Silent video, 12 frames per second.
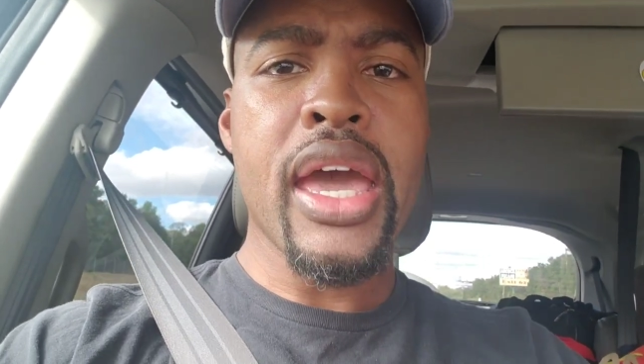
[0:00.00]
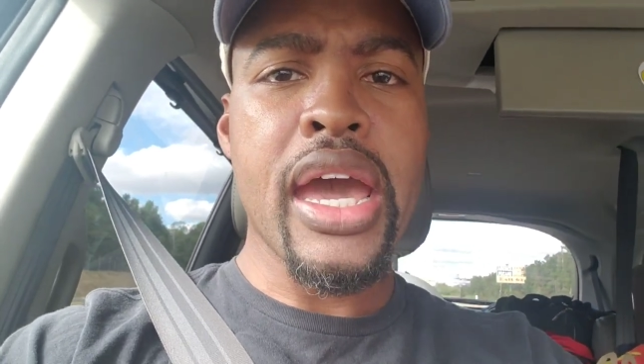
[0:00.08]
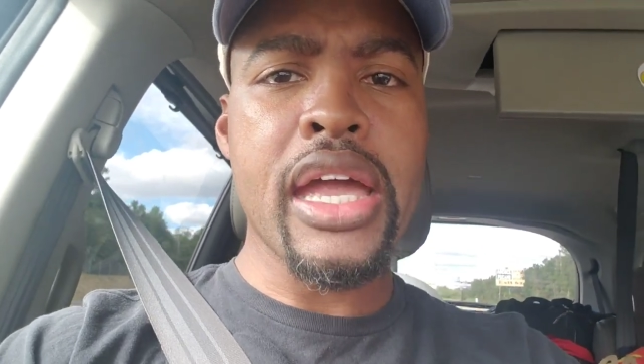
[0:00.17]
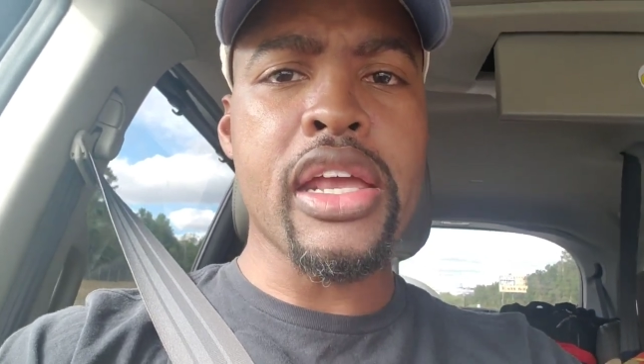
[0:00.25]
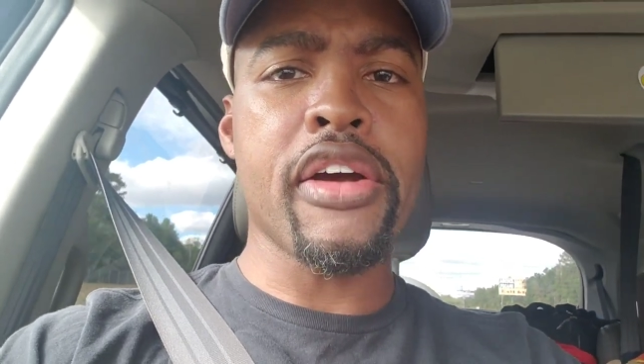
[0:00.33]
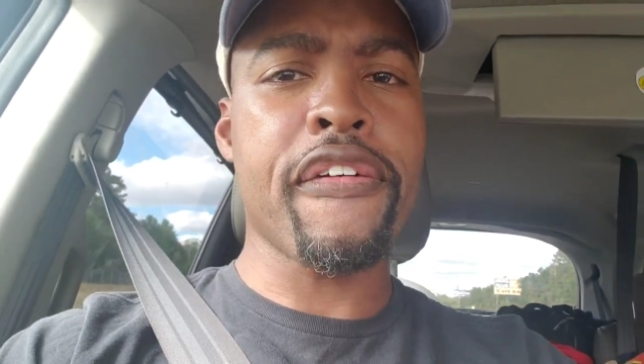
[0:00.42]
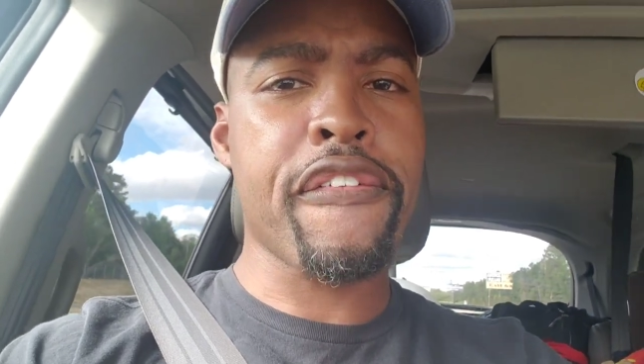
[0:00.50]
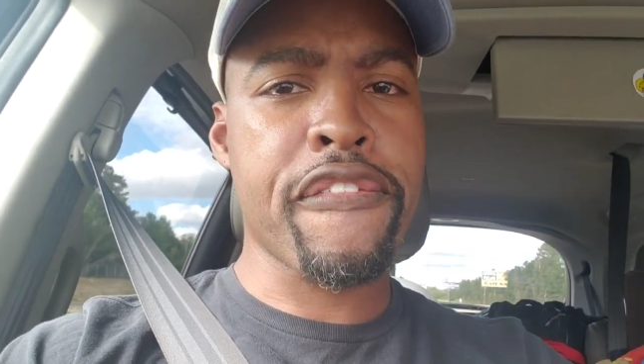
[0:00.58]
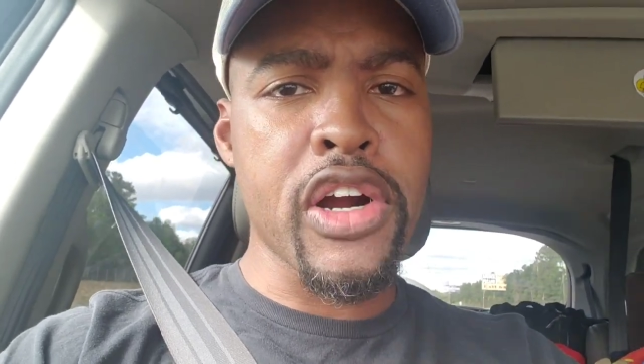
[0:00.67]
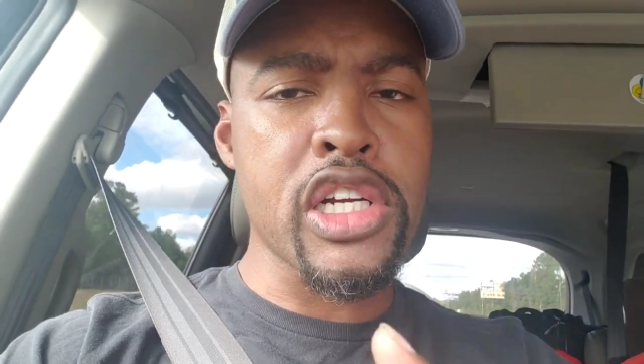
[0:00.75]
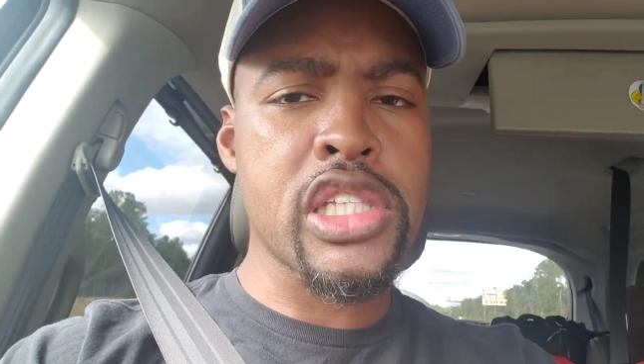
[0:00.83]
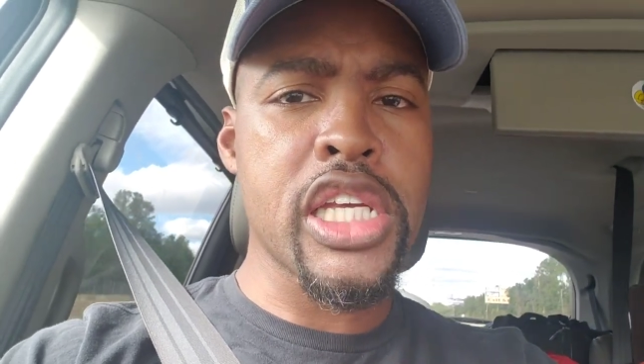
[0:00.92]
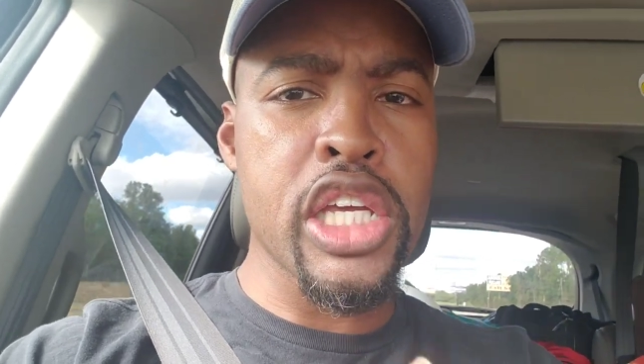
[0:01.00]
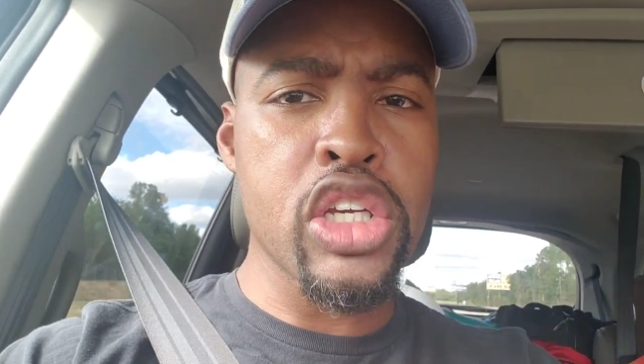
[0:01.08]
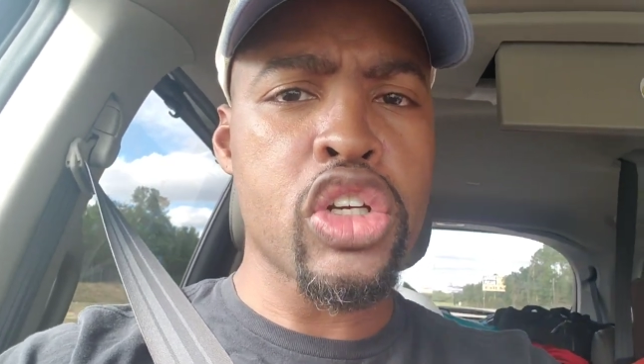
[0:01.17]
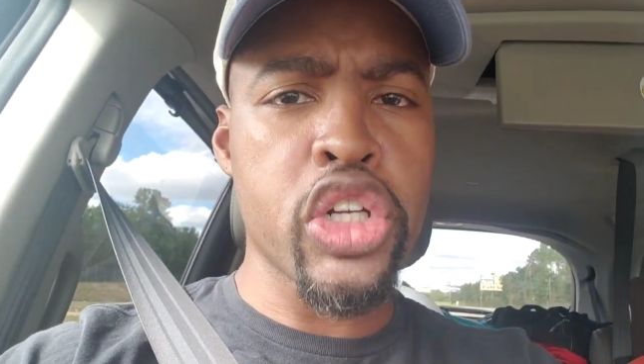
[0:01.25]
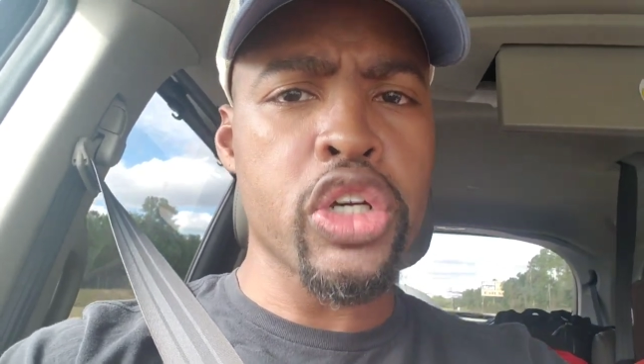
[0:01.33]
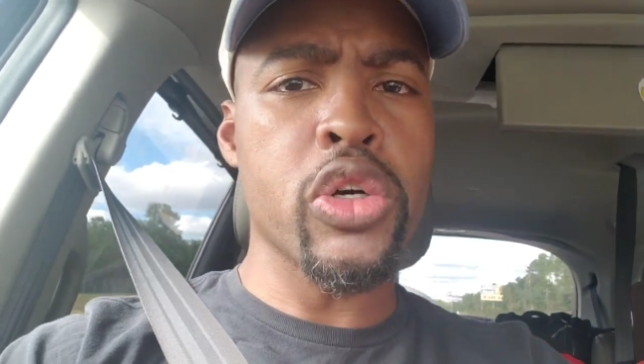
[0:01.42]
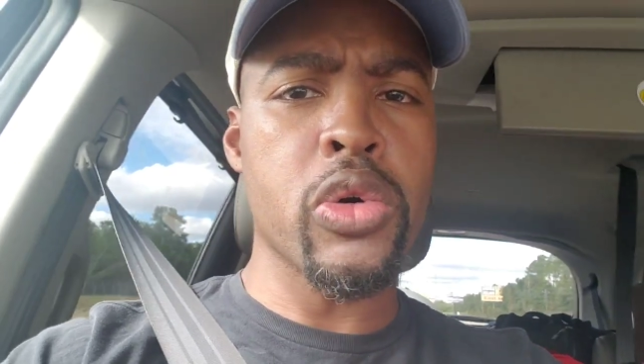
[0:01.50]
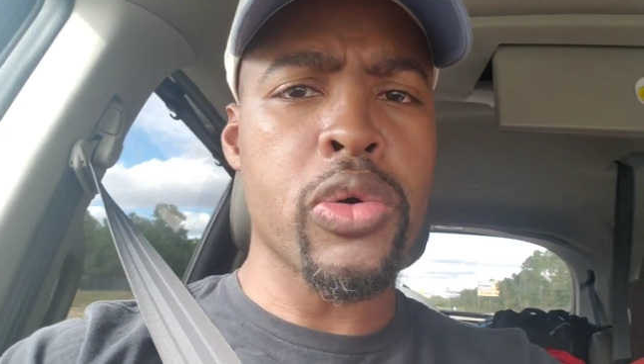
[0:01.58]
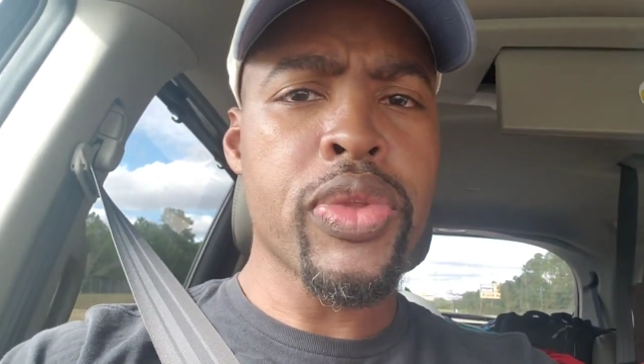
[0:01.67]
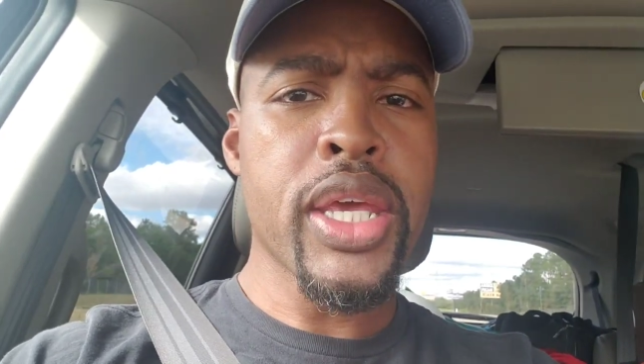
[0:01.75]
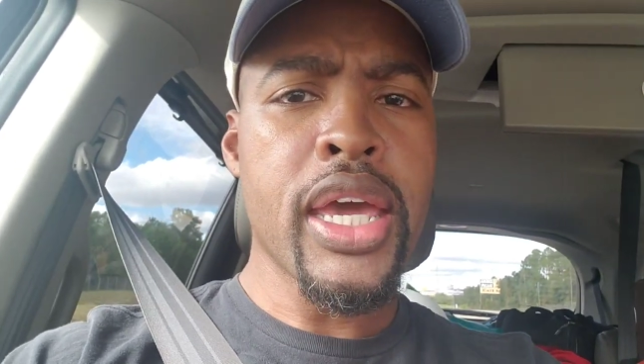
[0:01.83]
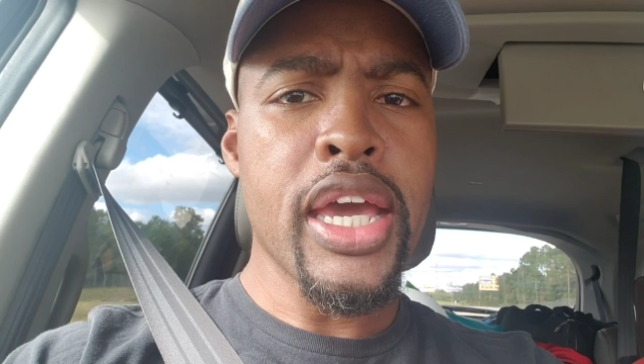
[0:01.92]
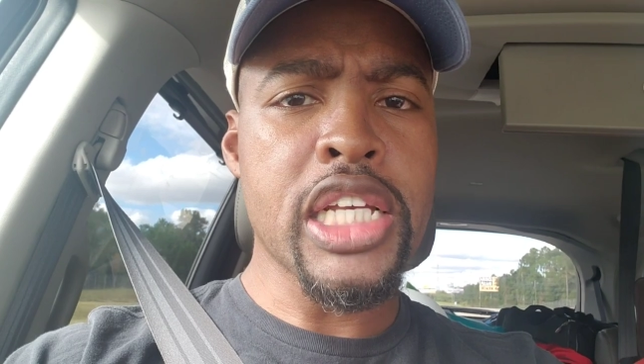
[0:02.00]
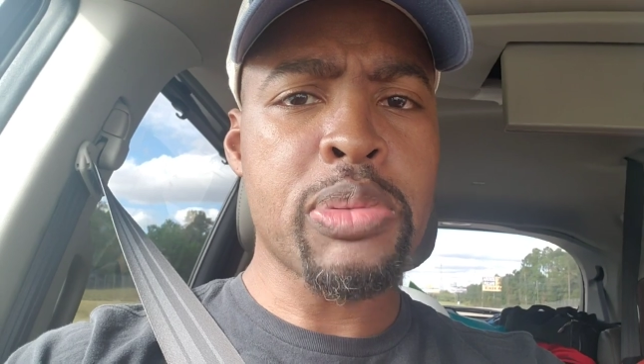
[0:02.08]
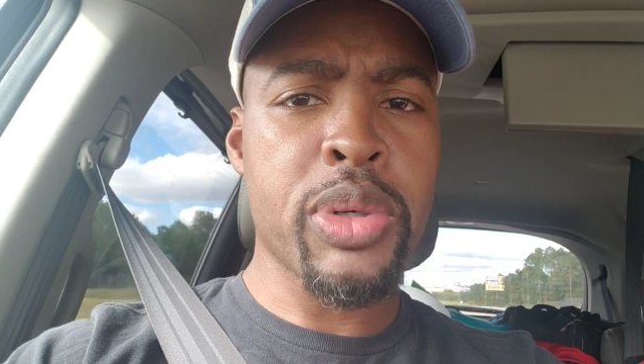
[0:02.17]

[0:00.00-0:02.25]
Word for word: and your first thing you do is